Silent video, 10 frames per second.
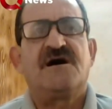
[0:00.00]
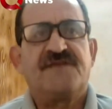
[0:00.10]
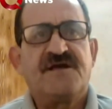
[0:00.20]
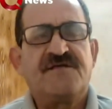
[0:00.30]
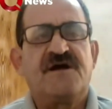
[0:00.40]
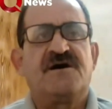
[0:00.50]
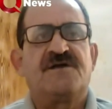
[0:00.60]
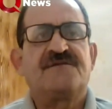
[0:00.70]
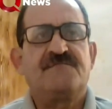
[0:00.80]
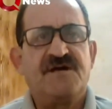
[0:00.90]
I think they
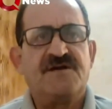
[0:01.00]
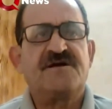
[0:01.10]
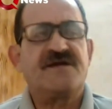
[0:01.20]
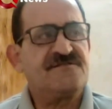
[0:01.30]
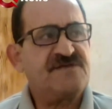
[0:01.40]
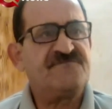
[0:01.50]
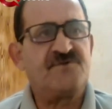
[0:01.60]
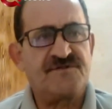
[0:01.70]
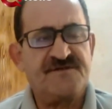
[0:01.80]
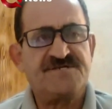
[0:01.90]
are the main
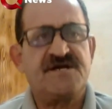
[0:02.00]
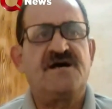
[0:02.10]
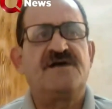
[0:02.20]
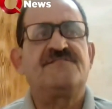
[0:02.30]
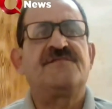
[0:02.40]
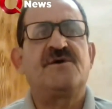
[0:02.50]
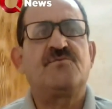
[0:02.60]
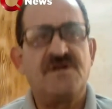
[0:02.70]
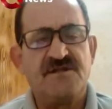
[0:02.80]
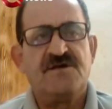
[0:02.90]
guarantee for this, and
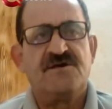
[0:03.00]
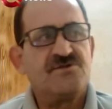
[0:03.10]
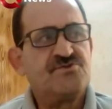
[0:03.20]
they will